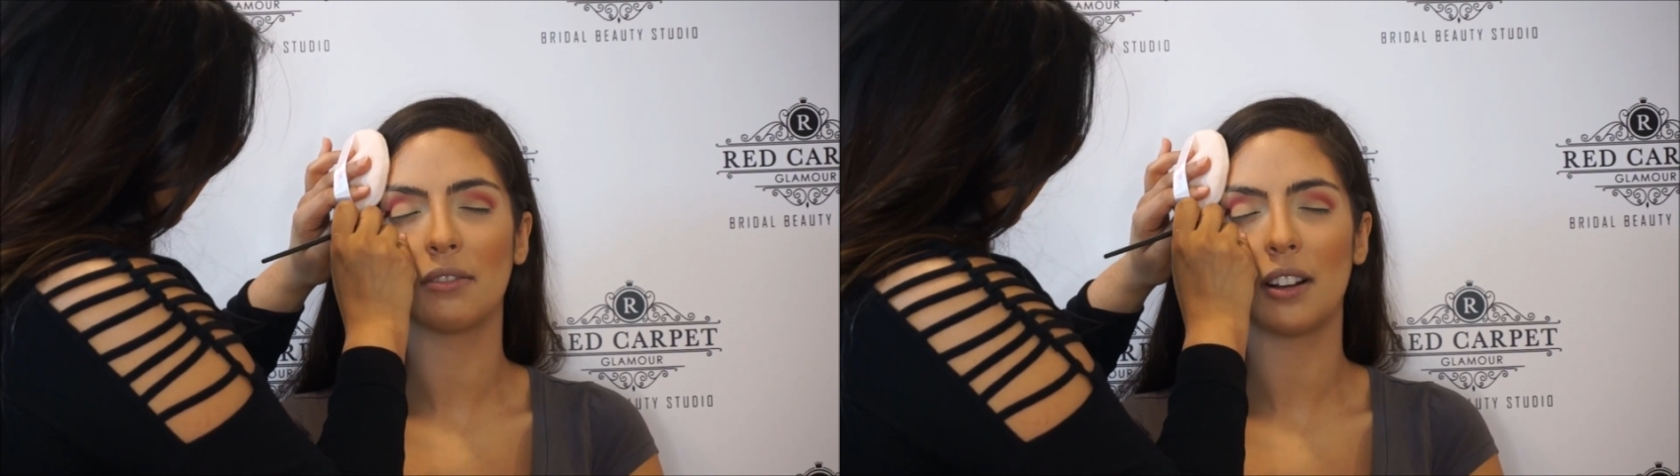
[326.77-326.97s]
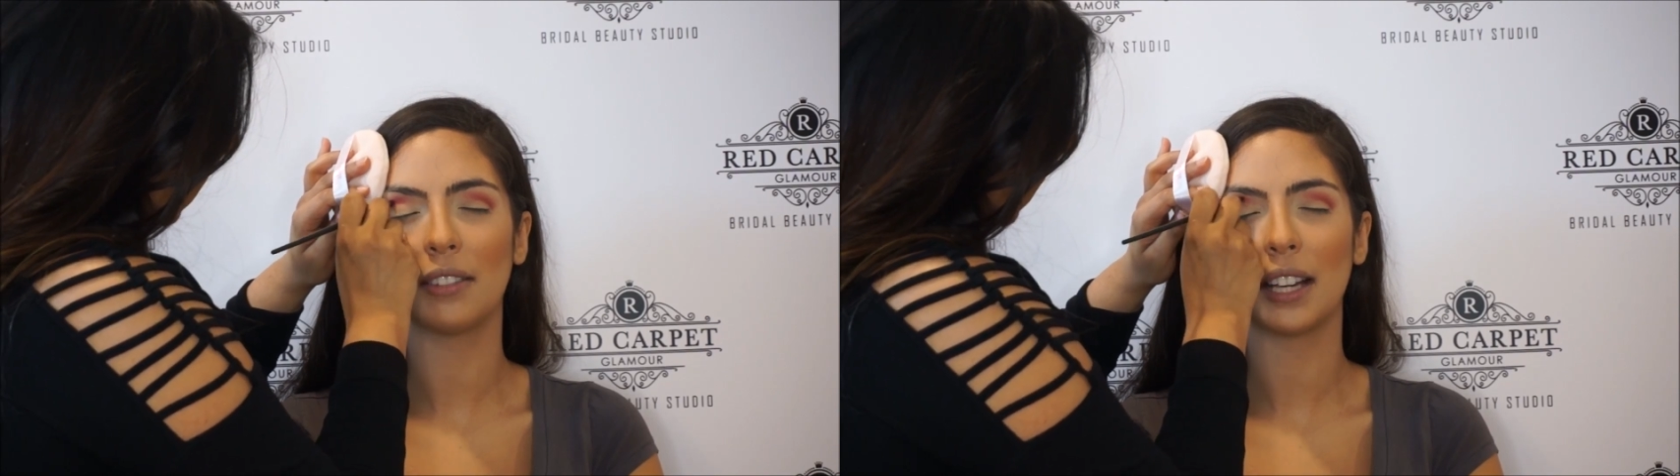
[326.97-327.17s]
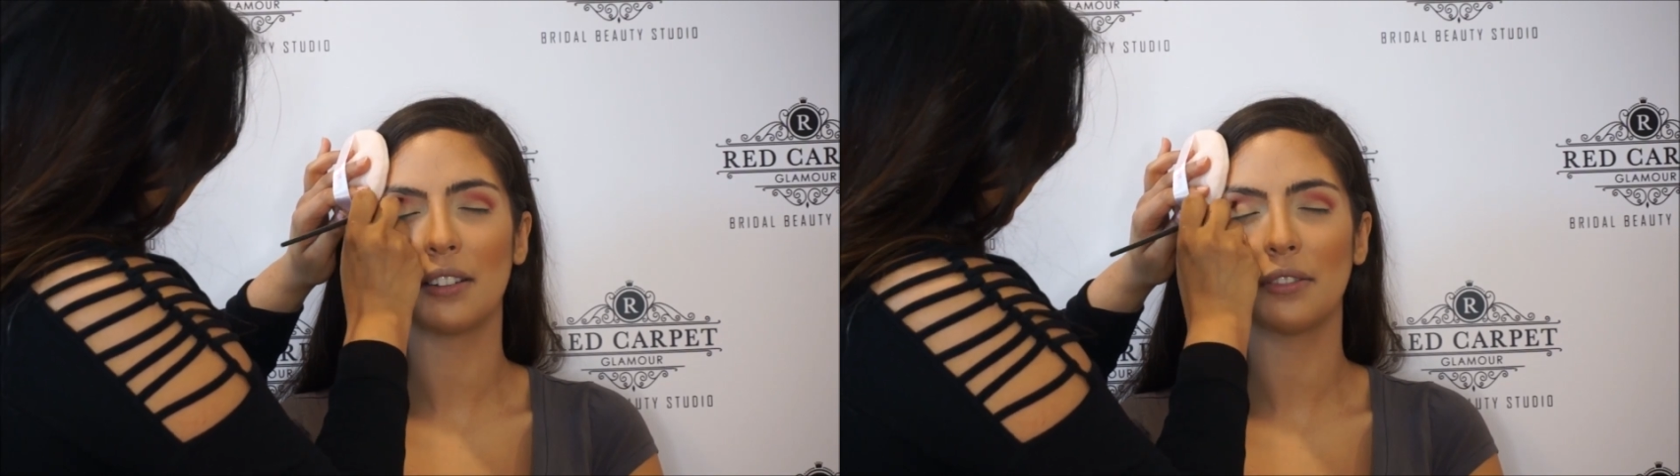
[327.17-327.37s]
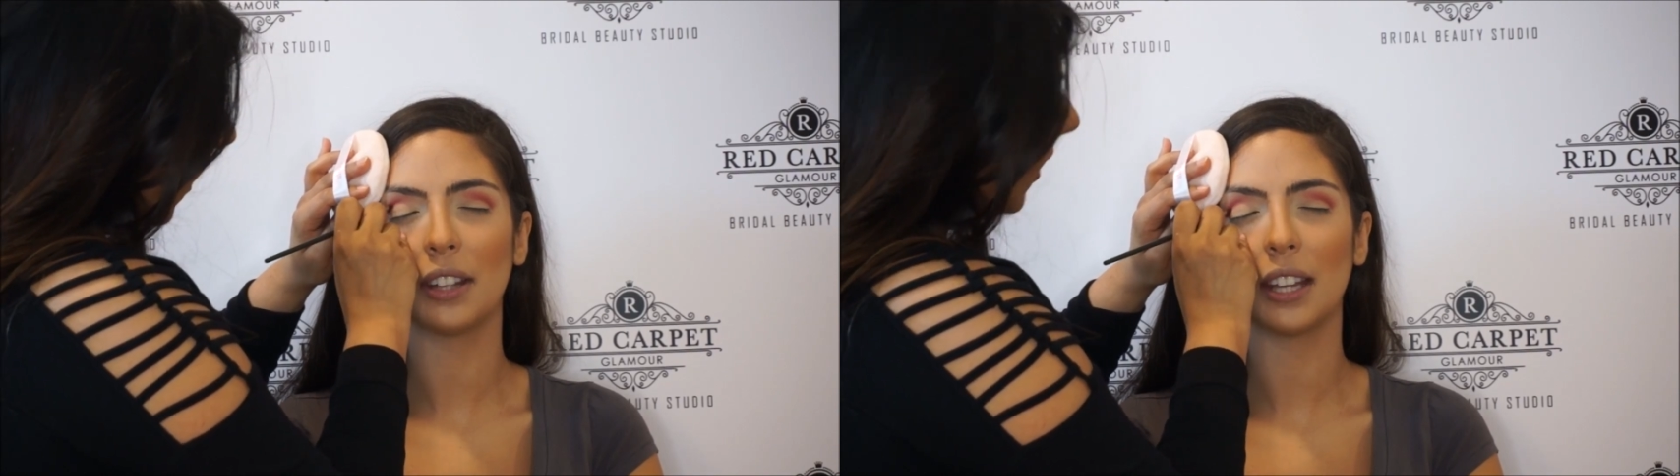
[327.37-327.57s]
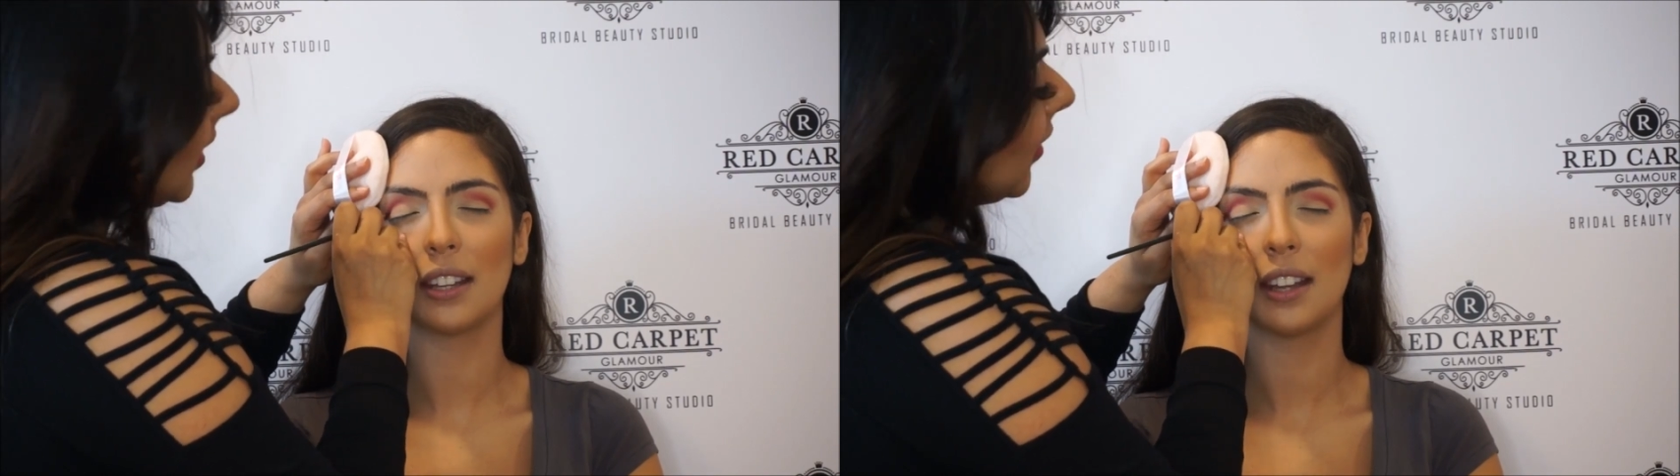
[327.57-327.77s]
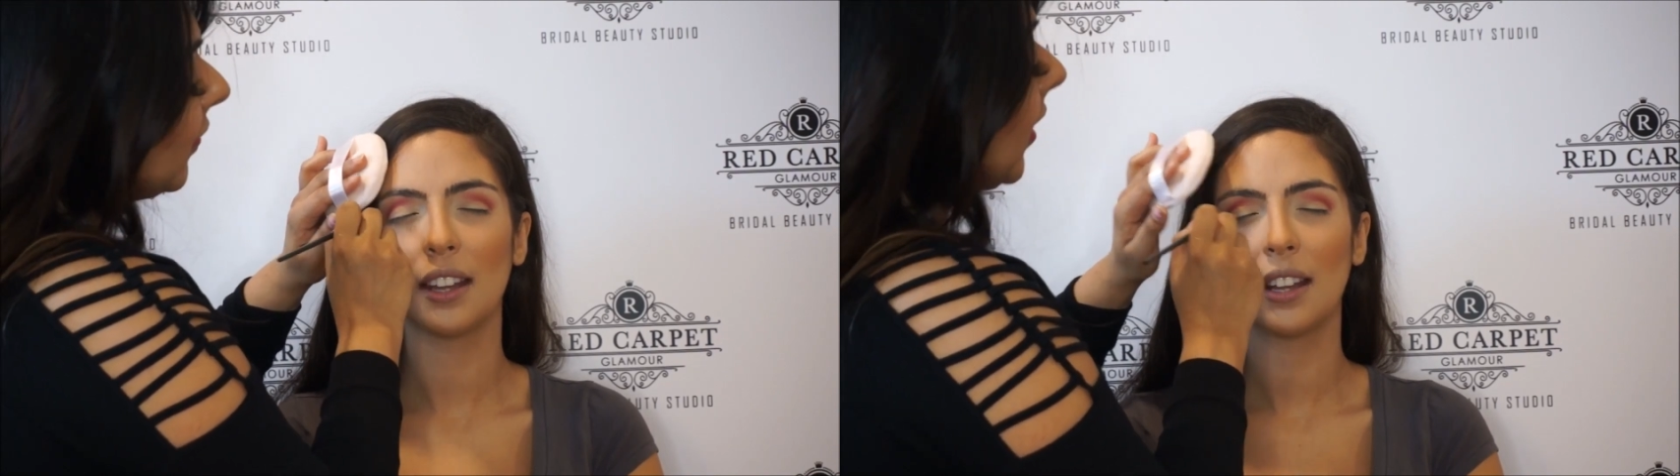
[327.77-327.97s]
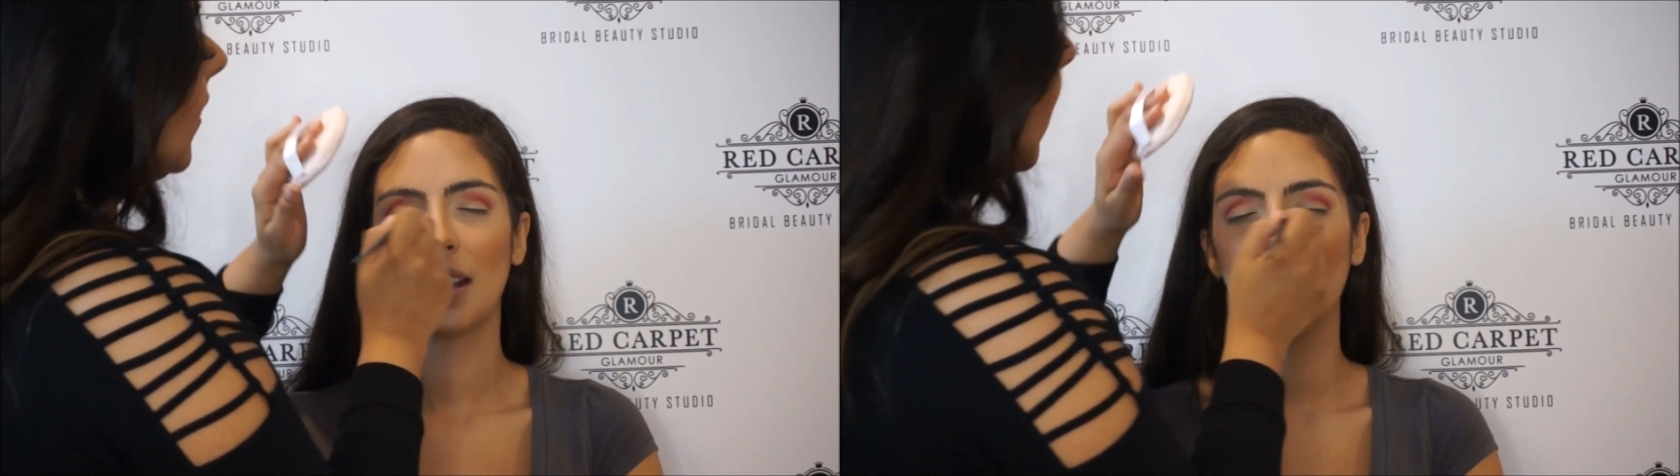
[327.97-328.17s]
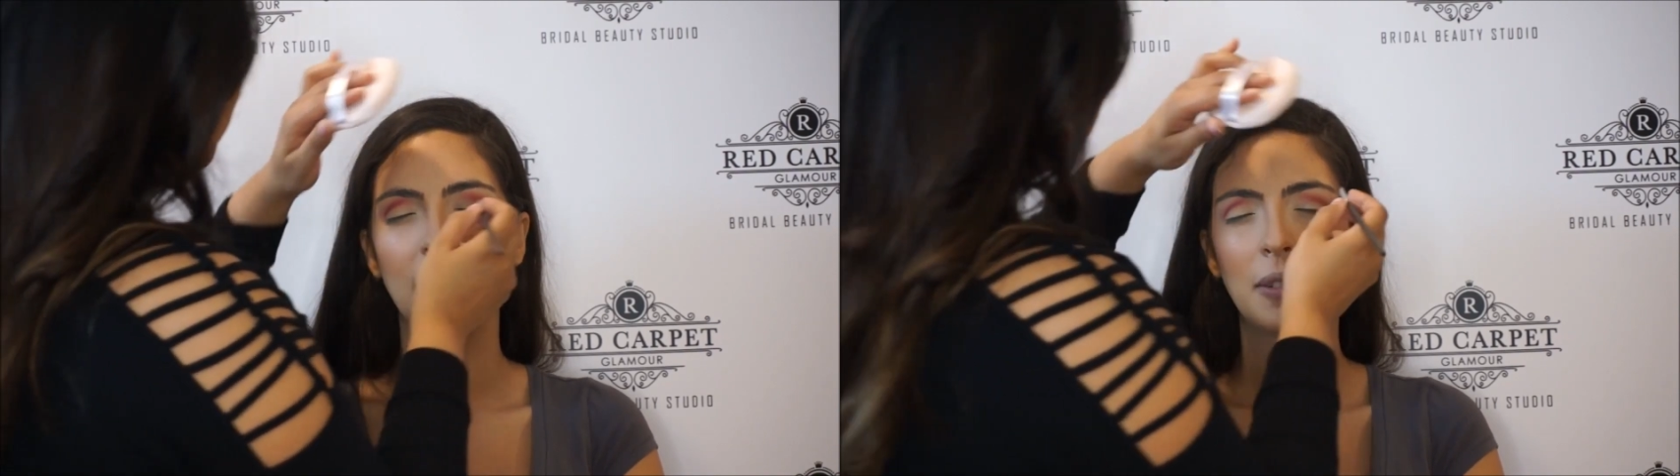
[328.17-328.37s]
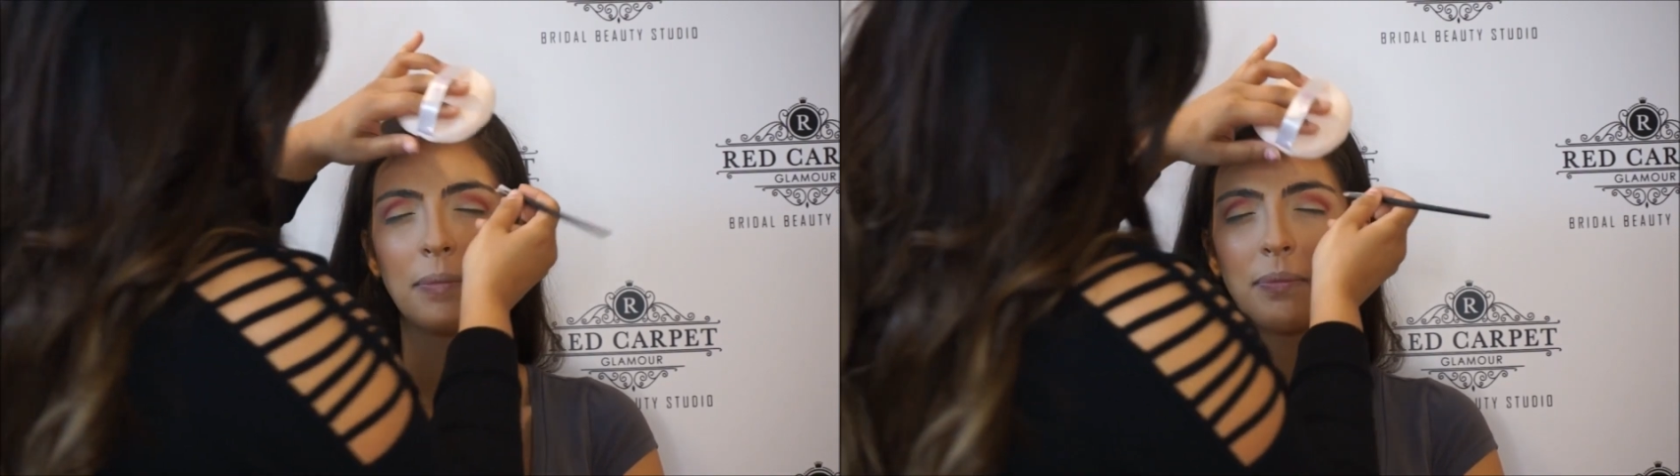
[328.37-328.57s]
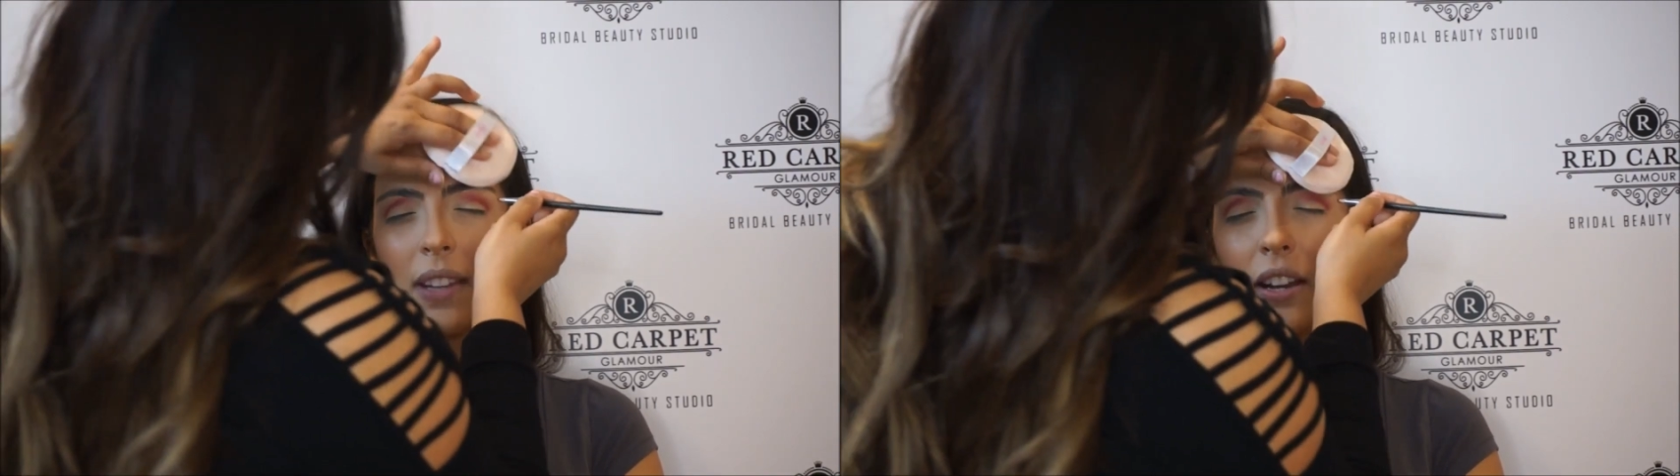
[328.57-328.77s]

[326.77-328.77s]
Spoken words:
by using Shy and Bossy on the